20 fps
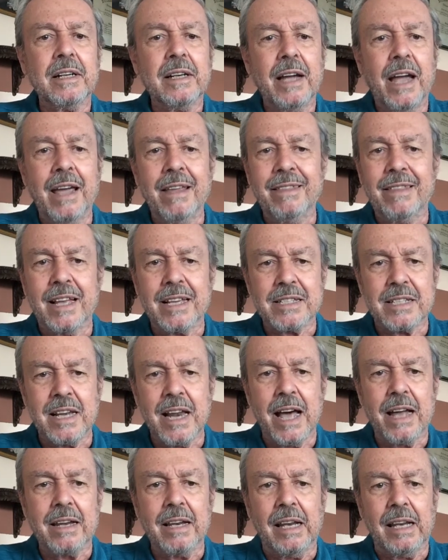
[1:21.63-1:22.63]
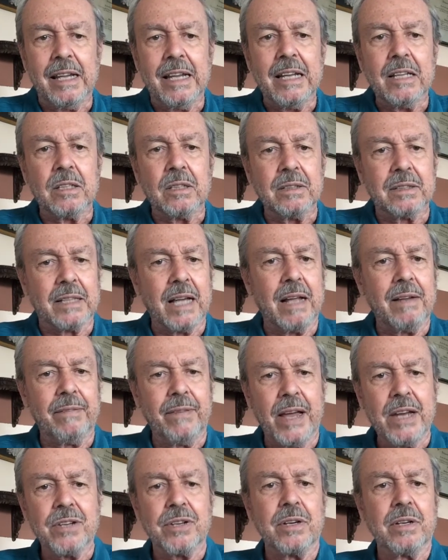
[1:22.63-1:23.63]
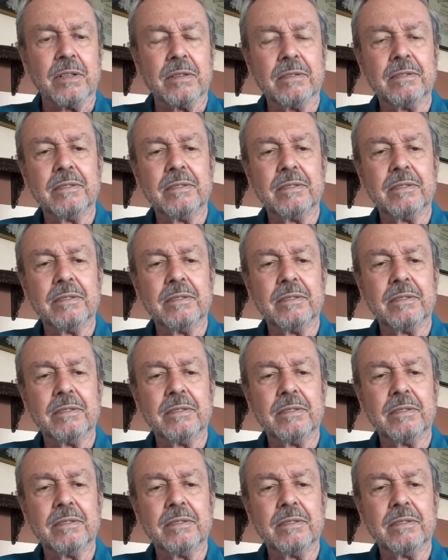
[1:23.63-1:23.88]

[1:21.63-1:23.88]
and does not lead to salvation.